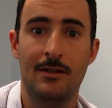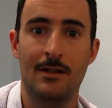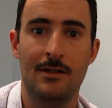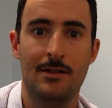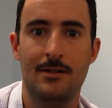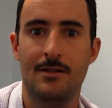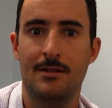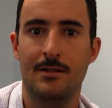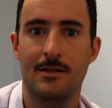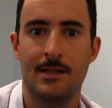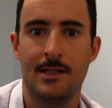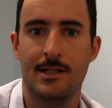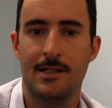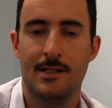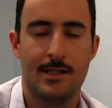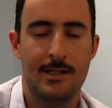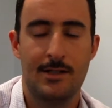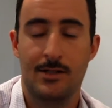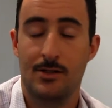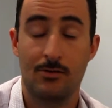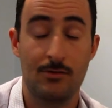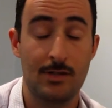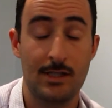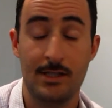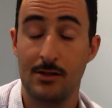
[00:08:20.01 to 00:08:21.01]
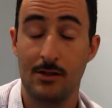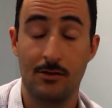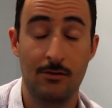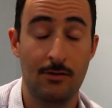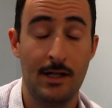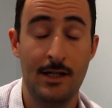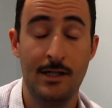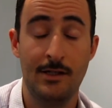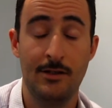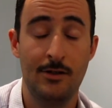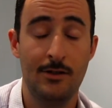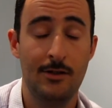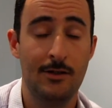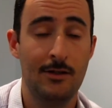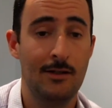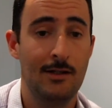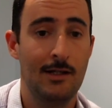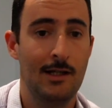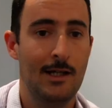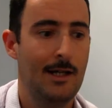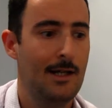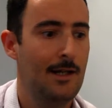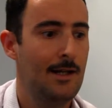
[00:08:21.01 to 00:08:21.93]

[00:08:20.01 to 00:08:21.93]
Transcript: It's a great unit.